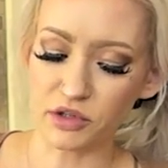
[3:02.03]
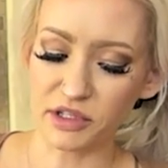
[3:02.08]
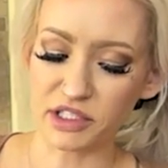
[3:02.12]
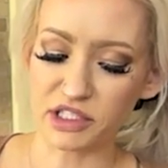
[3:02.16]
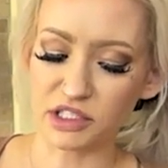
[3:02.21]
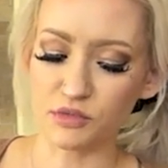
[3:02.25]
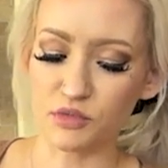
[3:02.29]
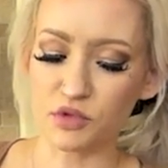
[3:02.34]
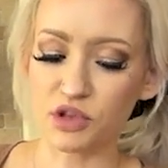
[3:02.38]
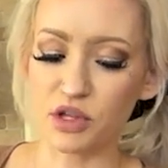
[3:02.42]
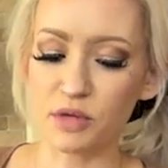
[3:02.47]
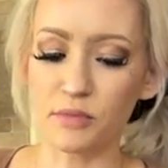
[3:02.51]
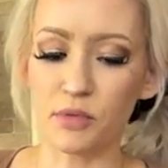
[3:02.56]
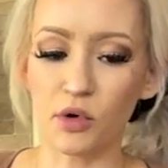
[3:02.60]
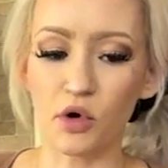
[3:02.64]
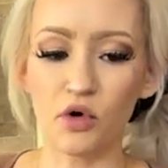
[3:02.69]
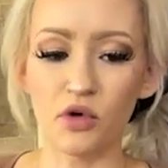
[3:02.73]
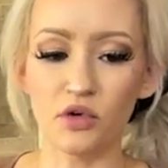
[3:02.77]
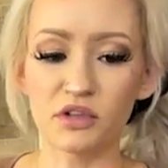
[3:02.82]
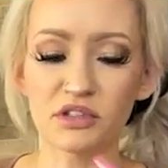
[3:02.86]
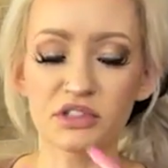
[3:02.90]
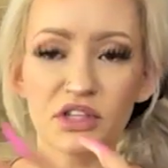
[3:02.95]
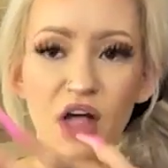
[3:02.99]
too, like smoothie
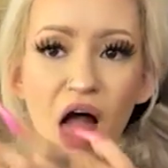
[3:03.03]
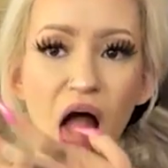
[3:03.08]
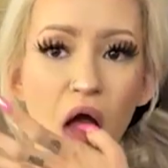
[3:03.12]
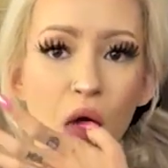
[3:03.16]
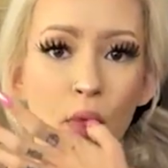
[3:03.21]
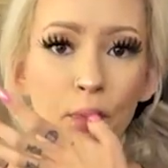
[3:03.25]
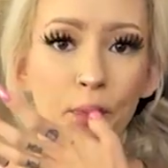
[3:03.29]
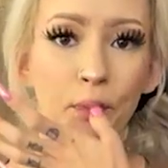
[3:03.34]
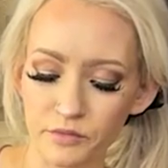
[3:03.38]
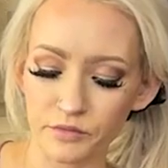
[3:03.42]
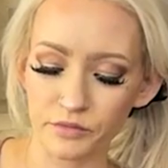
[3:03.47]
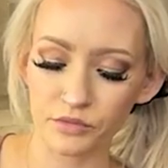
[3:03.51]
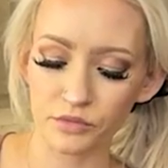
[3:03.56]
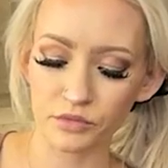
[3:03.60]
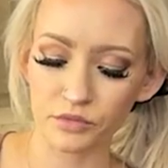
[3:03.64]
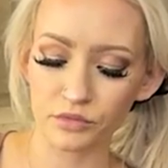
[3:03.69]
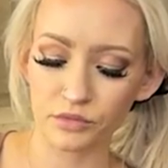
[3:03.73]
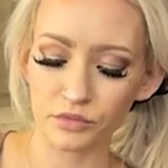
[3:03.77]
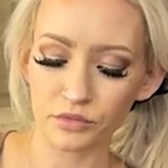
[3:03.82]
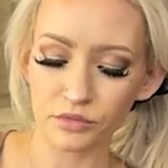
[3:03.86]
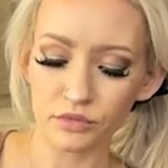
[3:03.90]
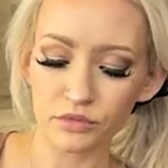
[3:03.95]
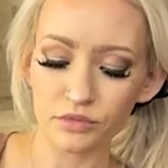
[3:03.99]
bowls.
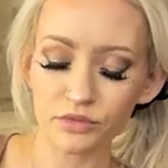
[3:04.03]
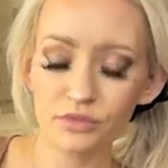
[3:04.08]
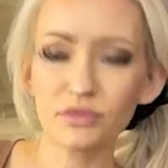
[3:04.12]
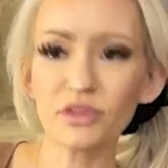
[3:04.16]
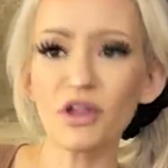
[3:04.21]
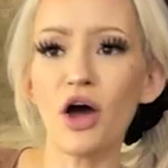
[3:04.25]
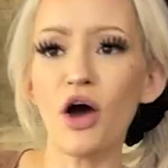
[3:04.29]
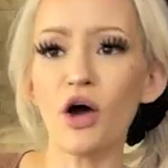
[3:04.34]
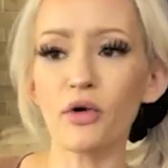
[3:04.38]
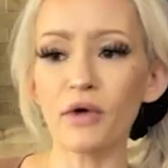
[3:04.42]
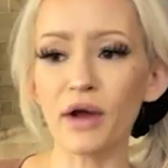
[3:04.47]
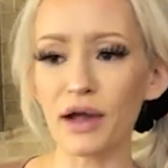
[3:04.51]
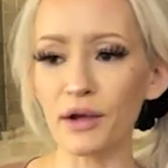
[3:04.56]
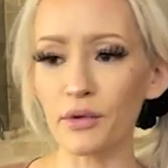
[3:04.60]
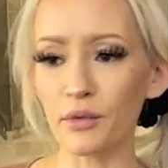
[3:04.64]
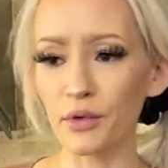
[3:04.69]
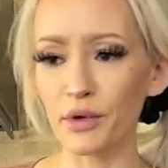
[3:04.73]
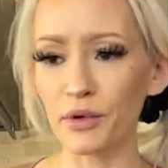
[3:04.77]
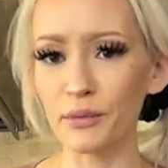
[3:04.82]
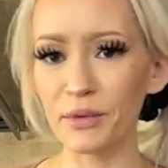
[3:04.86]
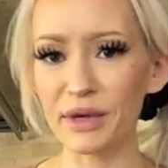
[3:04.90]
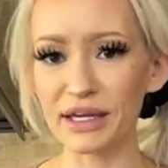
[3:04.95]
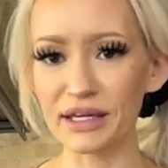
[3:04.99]
All
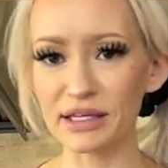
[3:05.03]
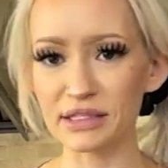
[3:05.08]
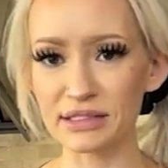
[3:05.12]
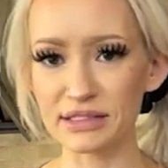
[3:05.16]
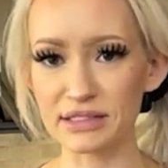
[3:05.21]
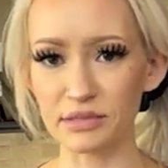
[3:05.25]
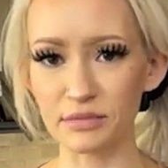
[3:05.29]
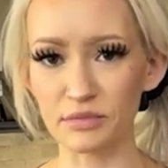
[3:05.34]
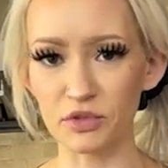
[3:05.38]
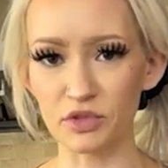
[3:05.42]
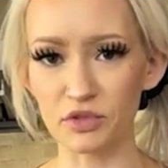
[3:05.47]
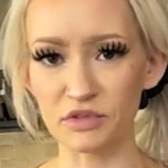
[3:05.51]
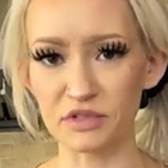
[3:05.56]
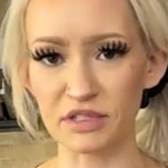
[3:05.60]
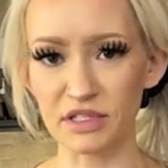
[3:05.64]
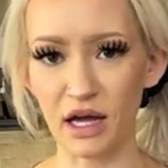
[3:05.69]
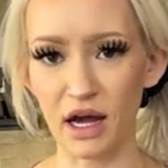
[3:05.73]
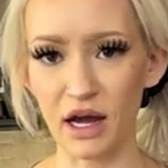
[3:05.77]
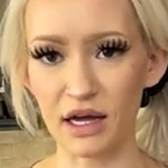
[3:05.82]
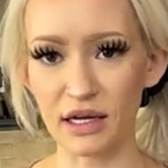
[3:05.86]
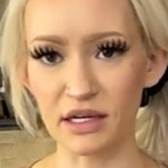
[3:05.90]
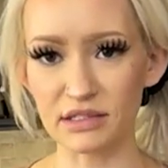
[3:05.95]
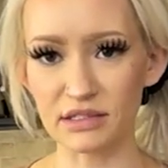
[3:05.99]
right, we're making some moves,
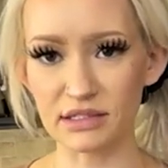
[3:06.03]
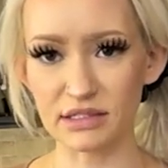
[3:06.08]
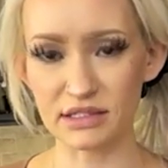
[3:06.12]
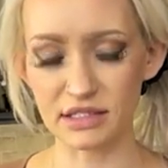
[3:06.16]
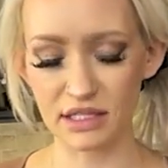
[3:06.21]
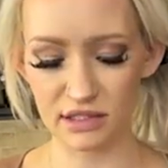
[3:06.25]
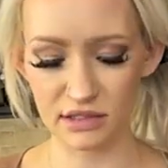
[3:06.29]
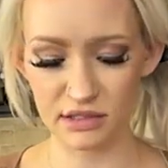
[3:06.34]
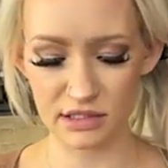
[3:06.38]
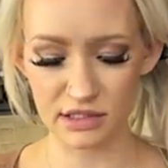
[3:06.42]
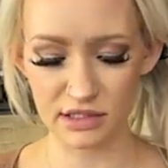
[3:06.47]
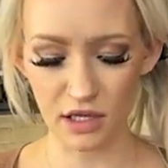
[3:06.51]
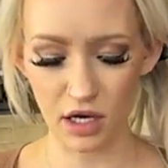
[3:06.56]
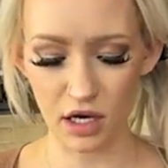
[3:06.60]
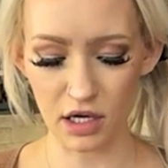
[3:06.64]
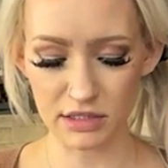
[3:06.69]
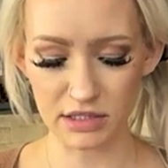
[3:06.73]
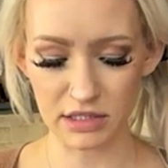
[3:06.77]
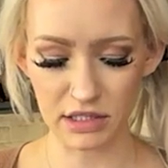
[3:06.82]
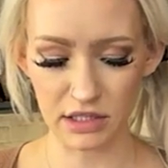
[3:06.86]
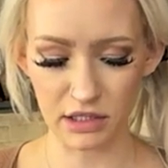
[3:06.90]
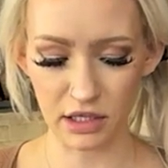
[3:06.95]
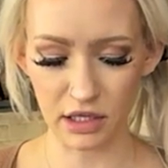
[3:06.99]
guys. It's getting
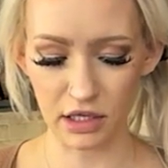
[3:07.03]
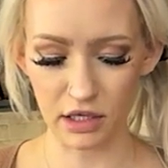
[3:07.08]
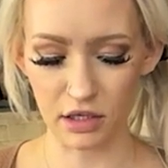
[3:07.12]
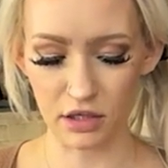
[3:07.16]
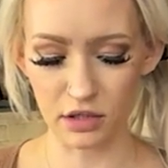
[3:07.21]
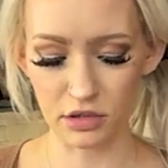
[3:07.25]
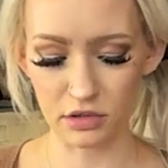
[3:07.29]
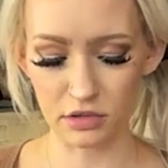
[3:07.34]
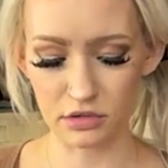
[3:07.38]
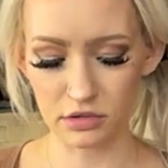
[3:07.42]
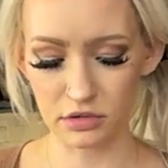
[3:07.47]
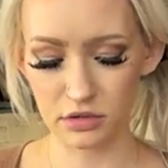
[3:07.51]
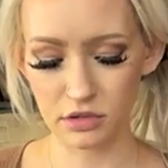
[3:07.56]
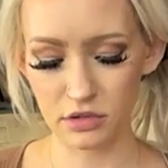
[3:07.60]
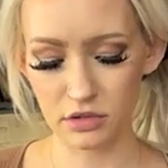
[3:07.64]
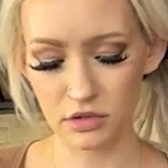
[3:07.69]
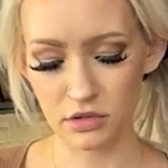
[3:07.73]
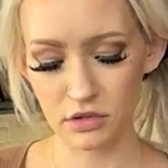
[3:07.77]
saucy now.